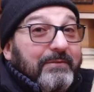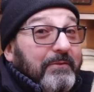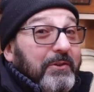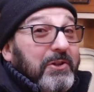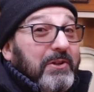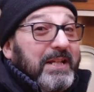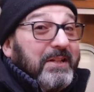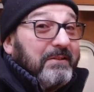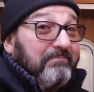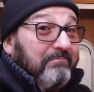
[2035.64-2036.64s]
If you've enjoyed
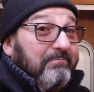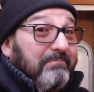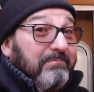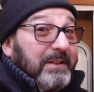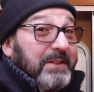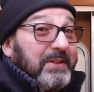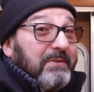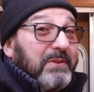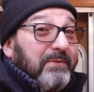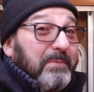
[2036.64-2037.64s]
this, please
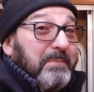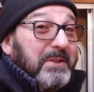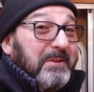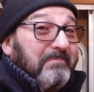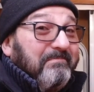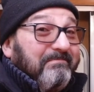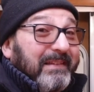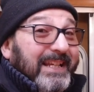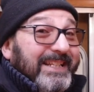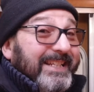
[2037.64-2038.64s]
give us a thumbs up.
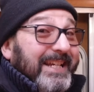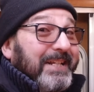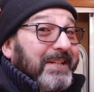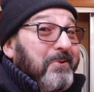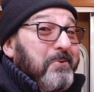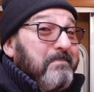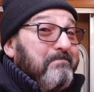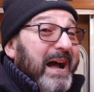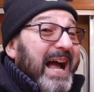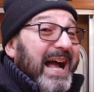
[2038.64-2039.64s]
See you soon.
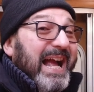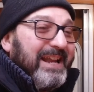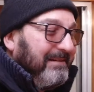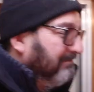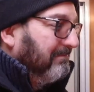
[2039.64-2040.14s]
Bye.